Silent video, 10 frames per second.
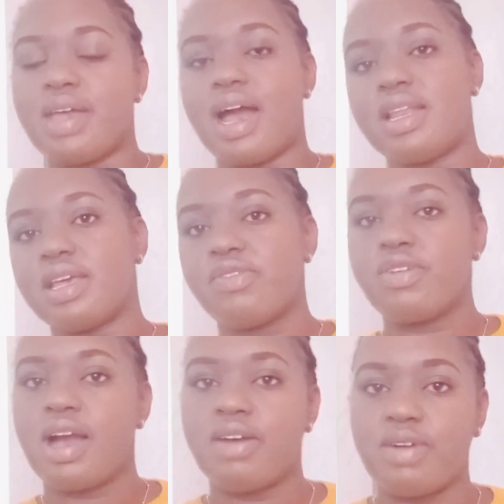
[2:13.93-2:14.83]
And if
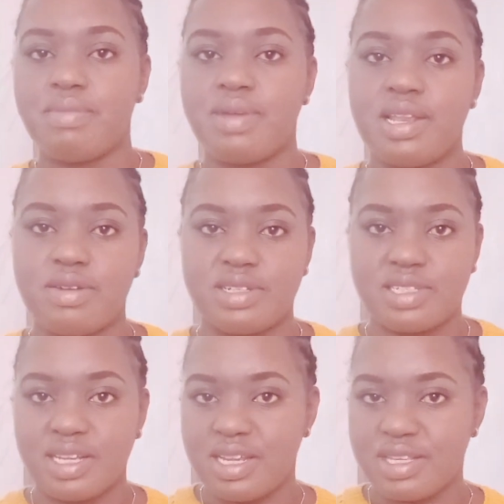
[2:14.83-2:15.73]
you have a million
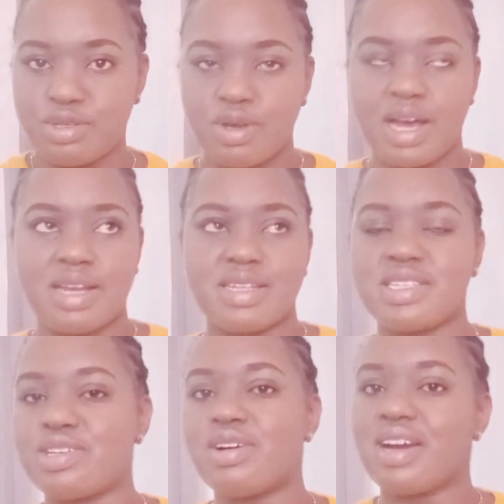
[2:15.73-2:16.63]
shillings, you can
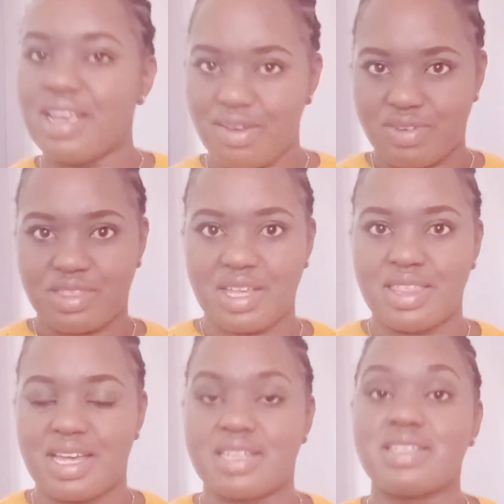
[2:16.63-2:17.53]
stock
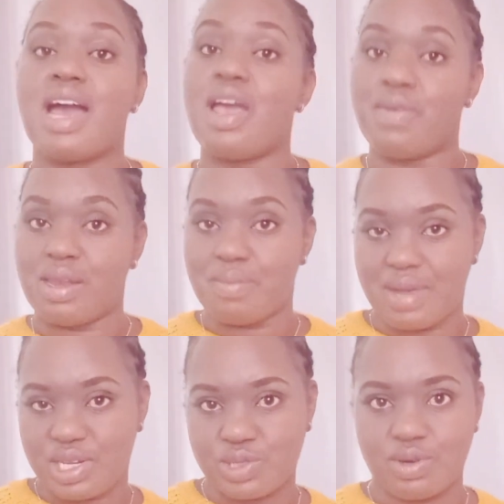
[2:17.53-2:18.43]
everything that I will
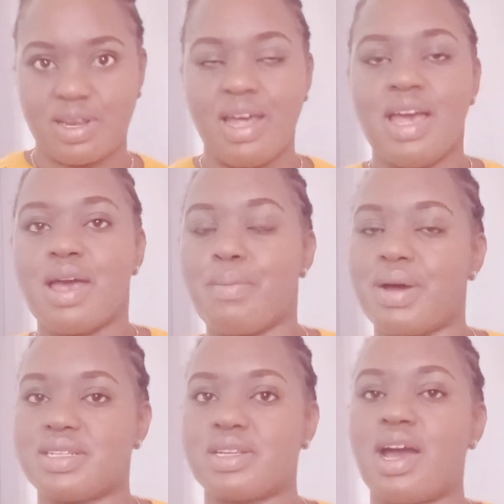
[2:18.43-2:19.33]
mention.
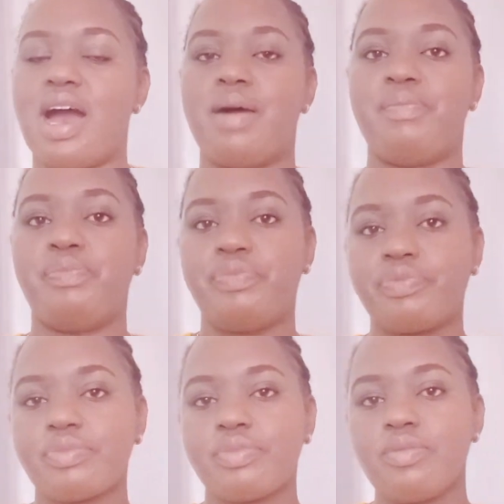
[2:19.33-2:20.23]
But
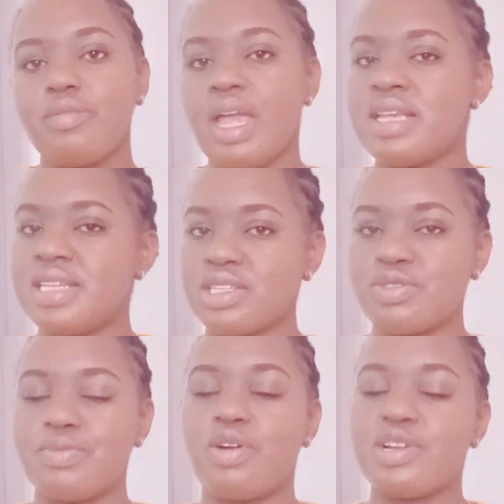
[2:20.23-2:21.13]
just
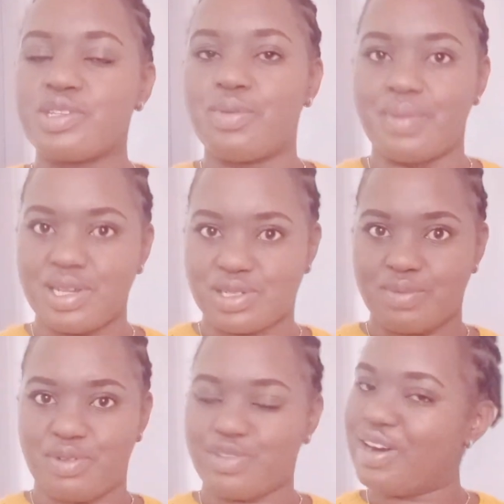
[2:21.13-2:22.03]
to also
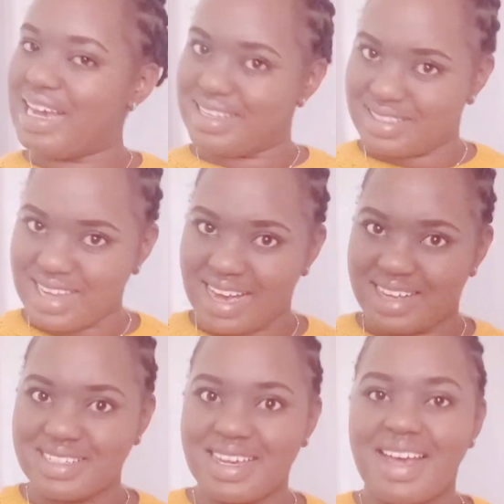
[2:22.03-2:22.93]
mention before I
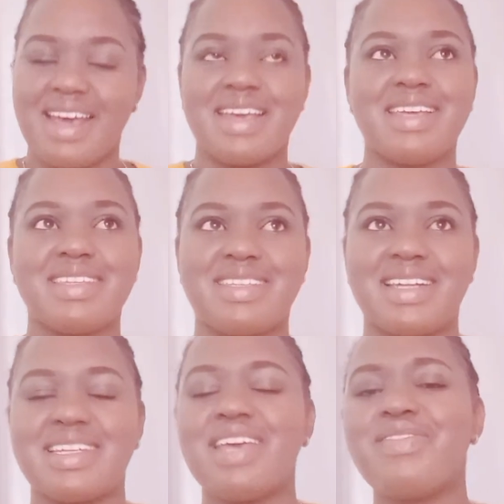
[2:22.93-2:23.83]
start is
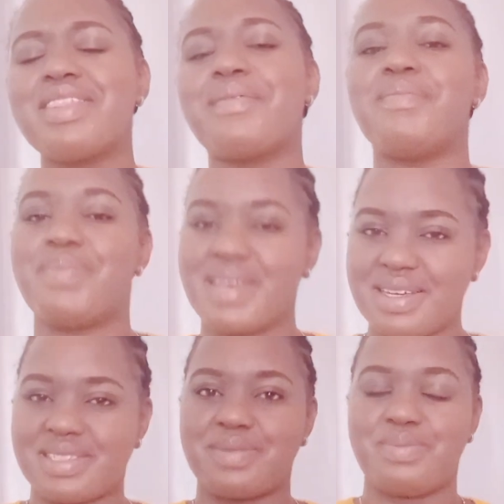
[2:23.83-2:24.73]
that even the
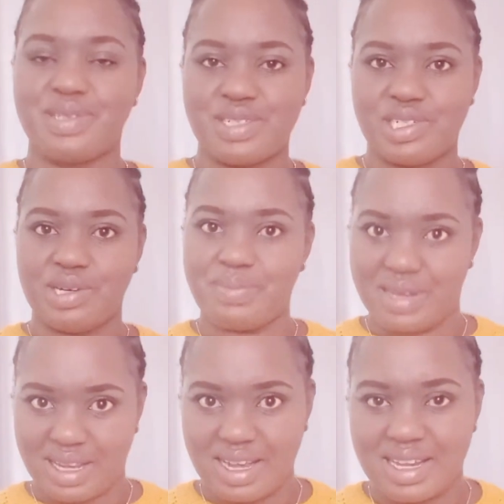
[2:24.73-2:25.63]
biggest beauty shop
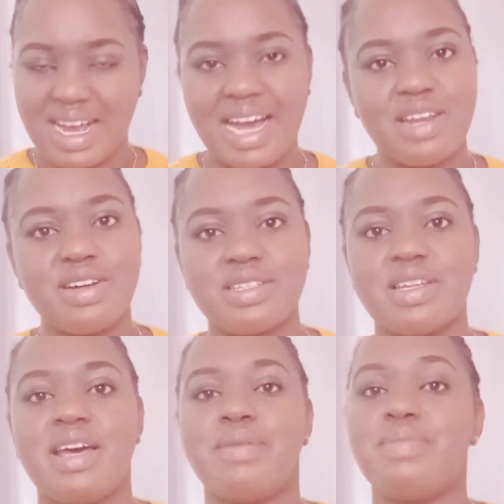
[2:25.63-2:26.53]
in Kenya cannot
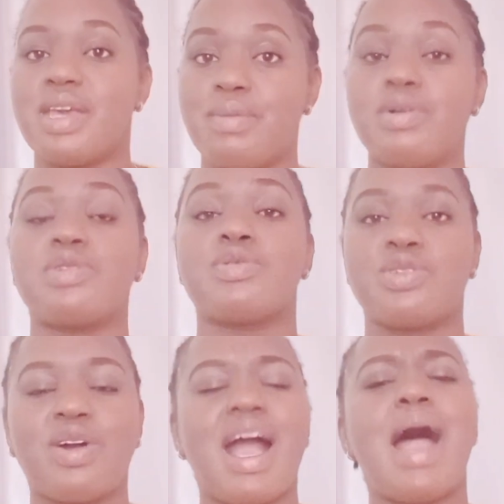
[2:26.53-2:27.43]
be able to
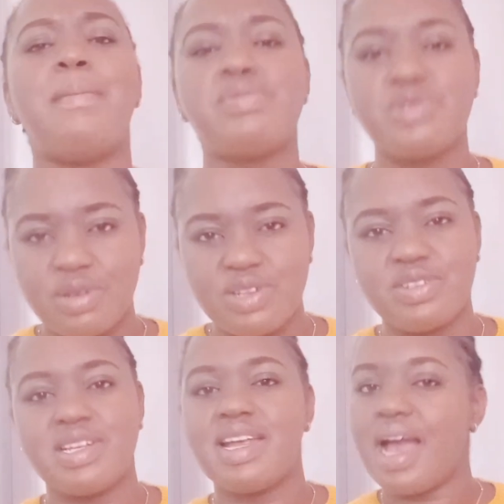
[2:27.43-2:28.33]
stock
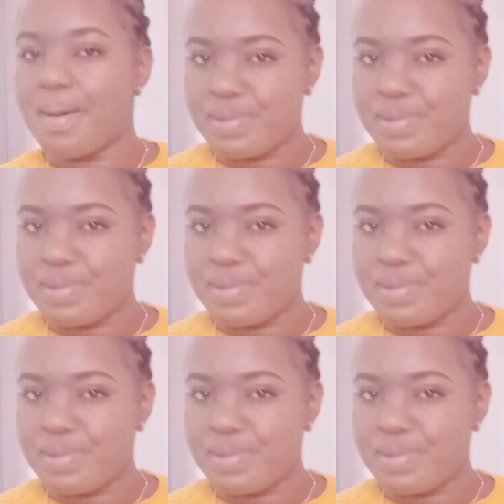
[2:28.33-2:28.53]
absolutely